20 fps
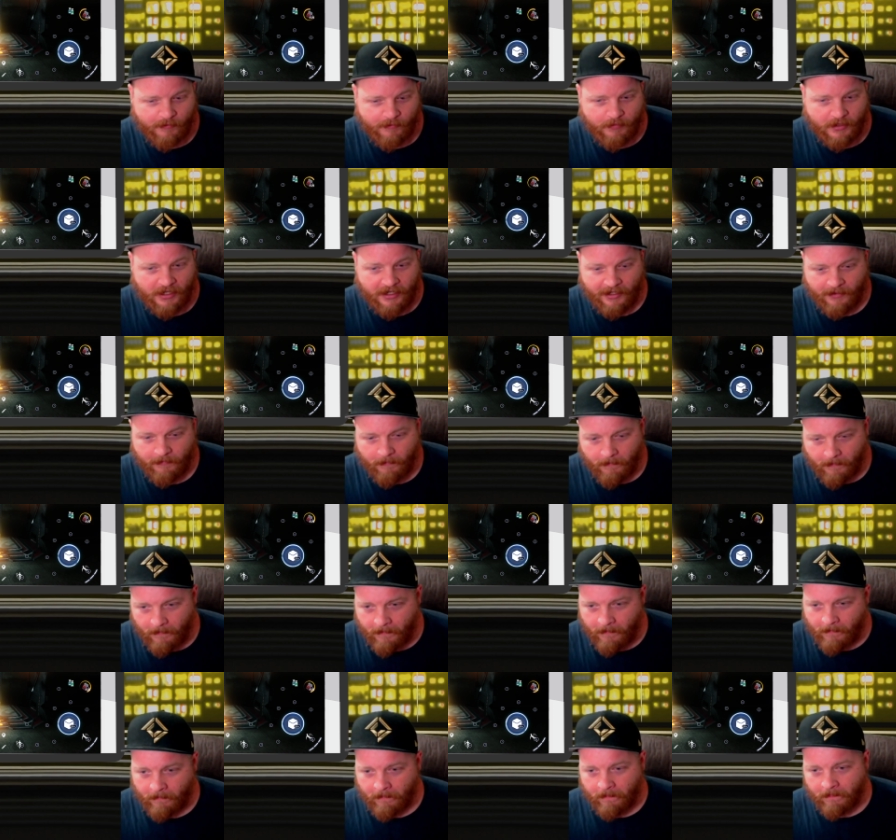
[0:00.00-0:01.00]
But
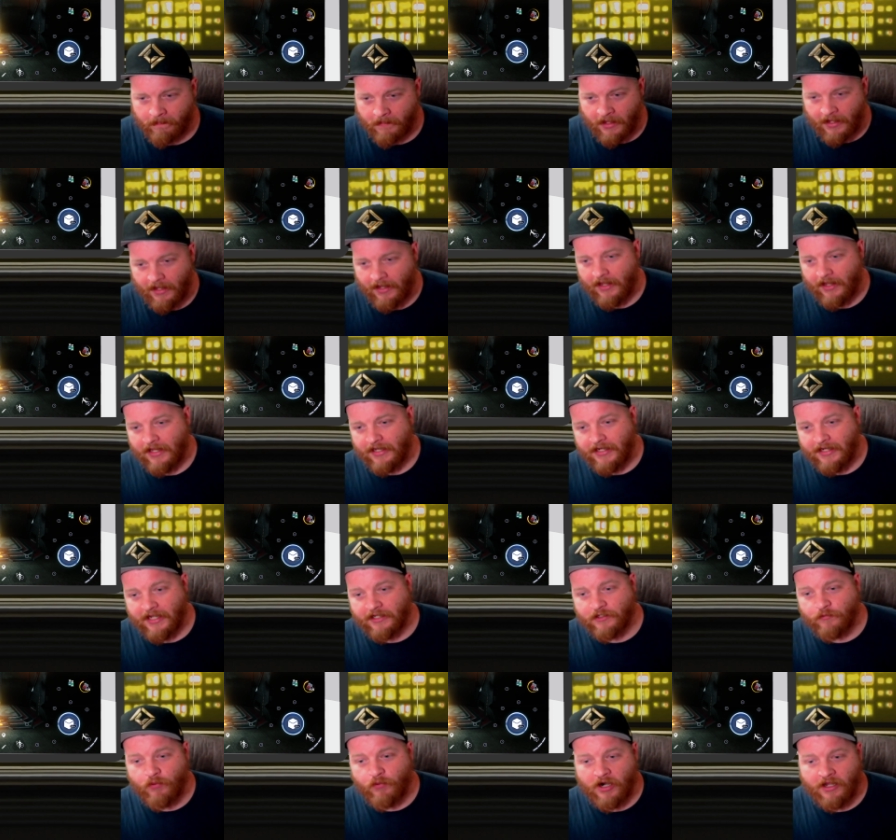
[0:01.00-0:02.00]

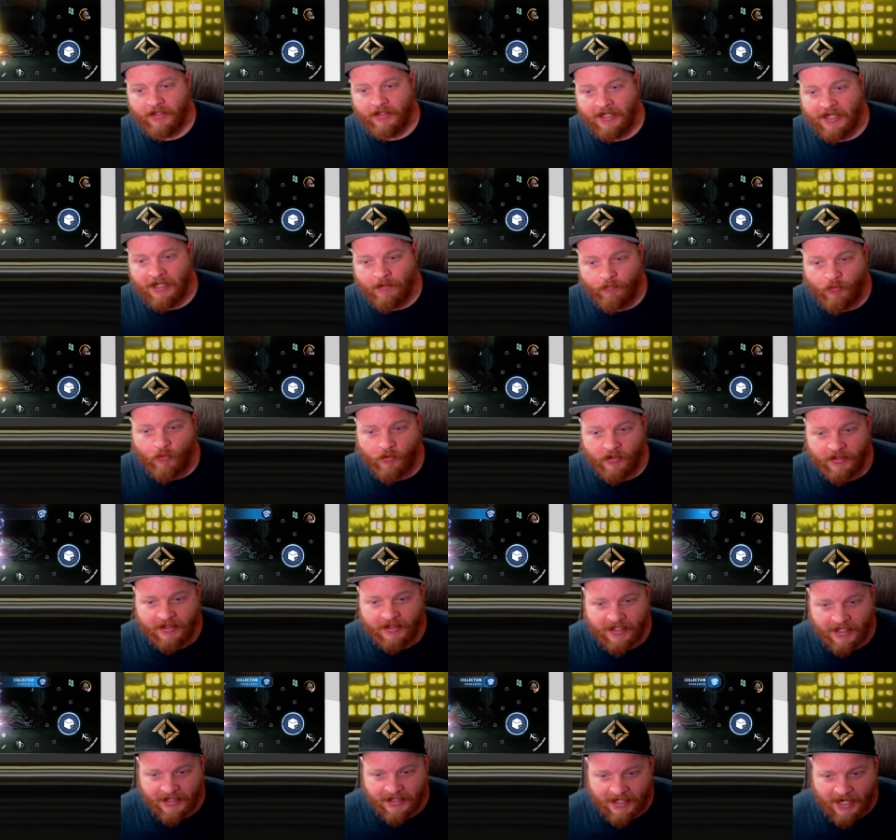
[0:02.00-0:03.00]
next, probably important
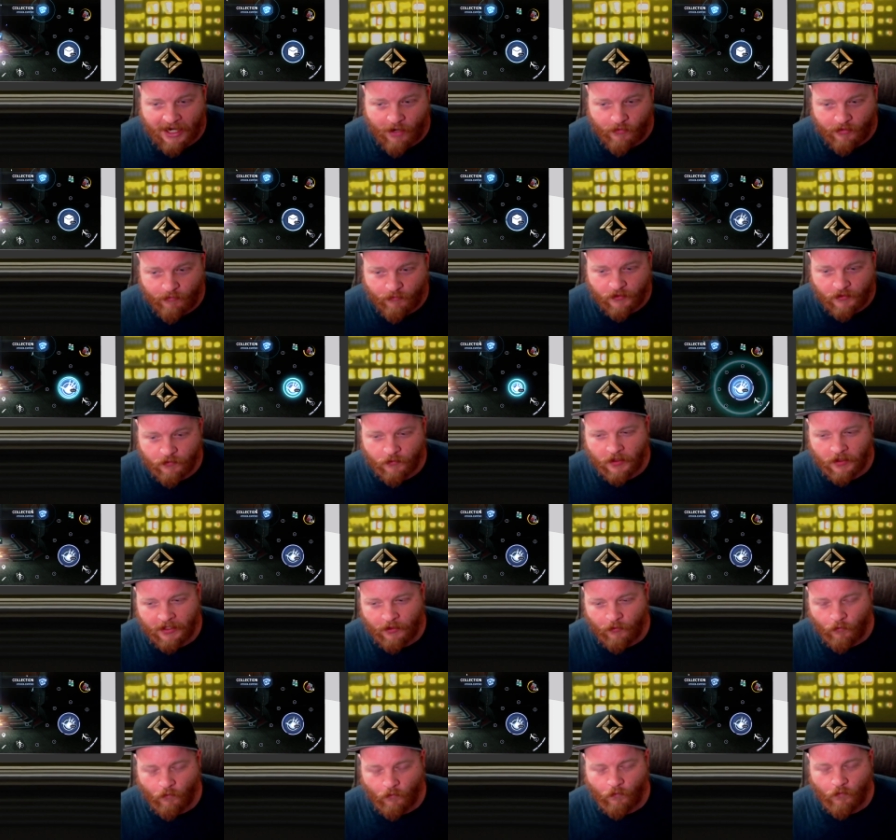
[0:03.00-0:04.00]
thing that I would
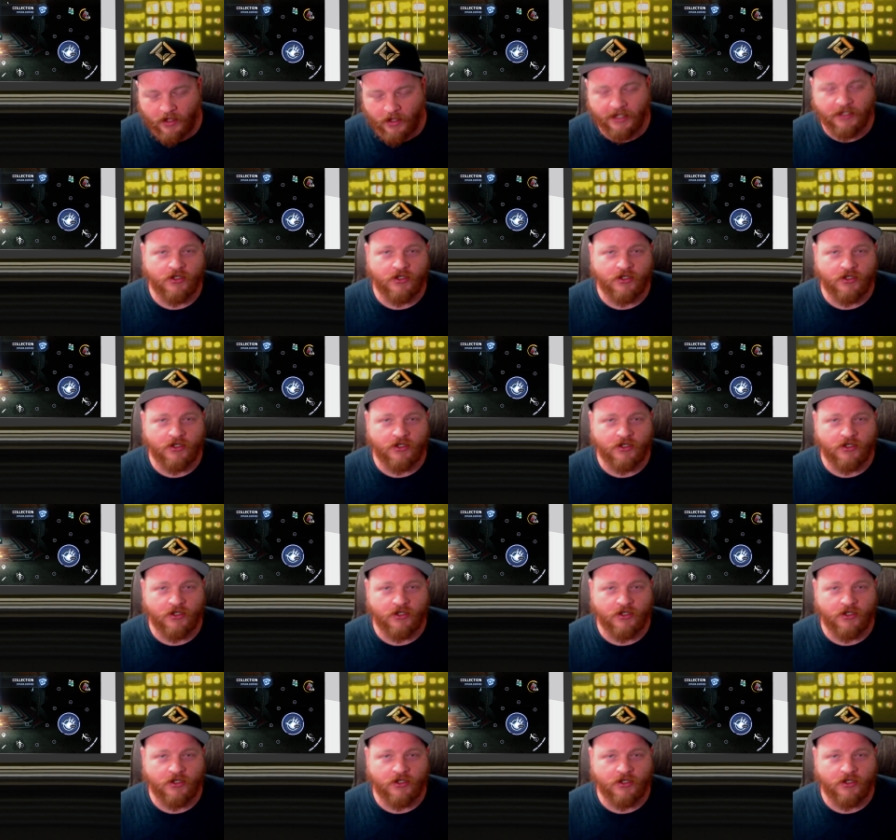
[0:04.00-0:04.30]
want to